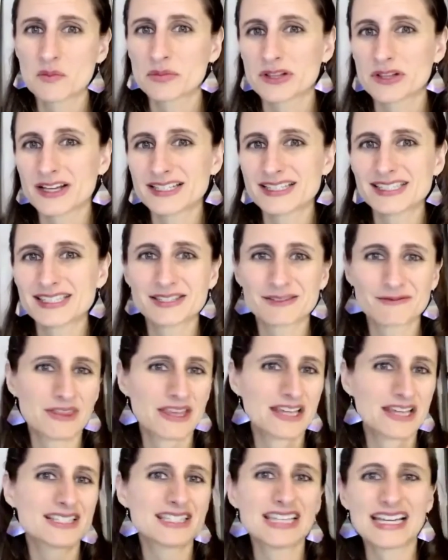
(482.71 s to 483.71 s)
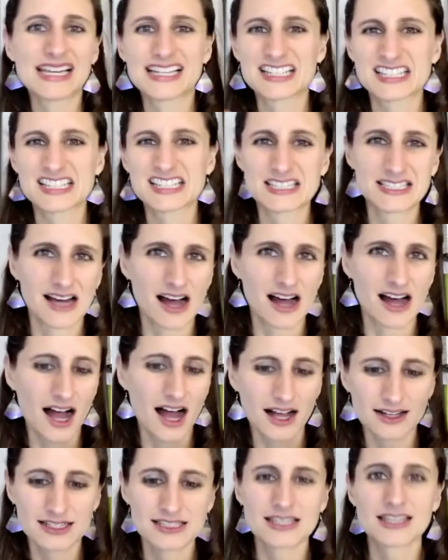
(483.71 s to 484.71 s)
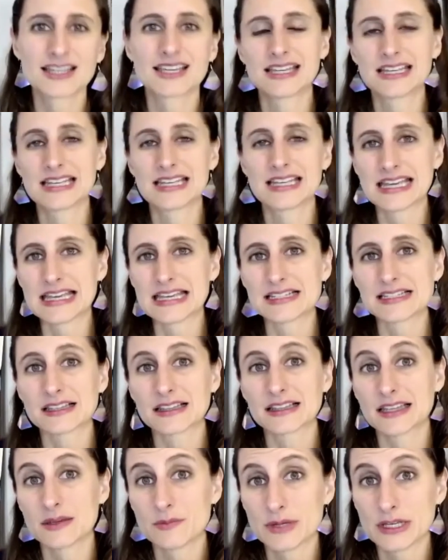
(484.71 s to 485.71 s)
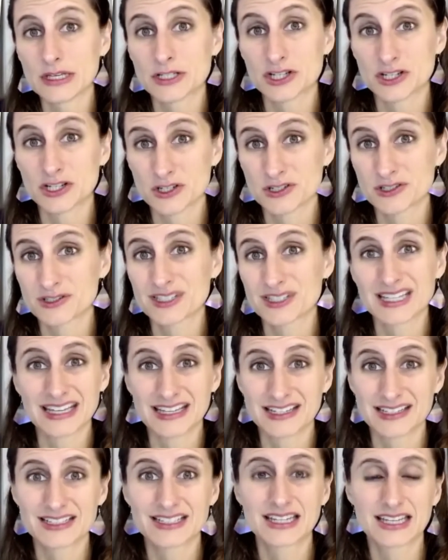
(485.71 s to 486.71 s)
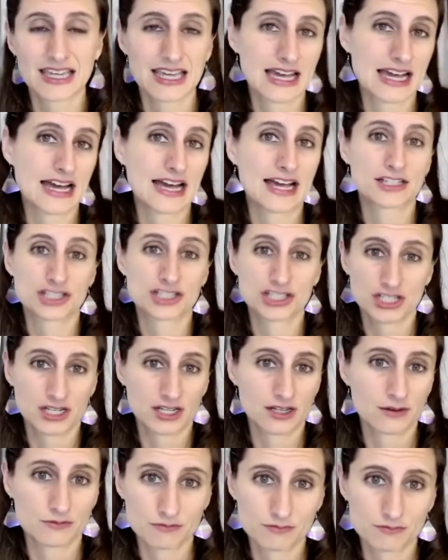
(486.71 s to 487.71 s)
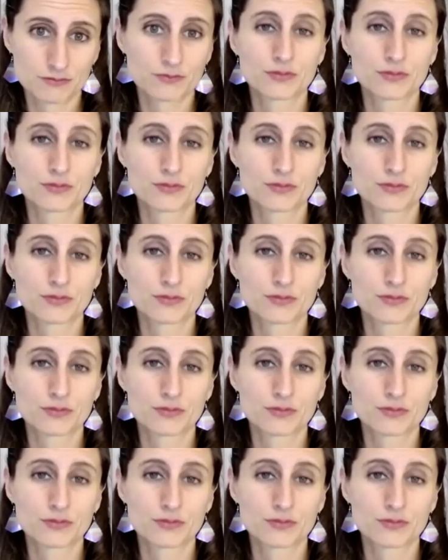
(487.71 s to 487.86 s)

plus things like stocks that can easily be turned into cash at a